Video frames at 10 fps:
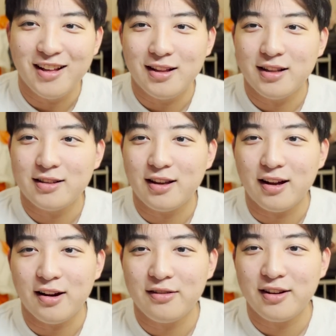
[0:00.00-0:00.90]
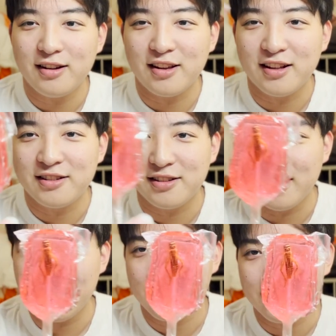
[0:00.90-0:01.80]
It's okay, I don't think I'll get to the
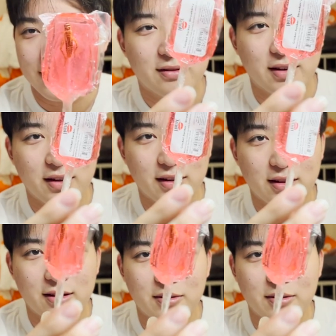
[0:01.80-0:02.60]
actual cricket or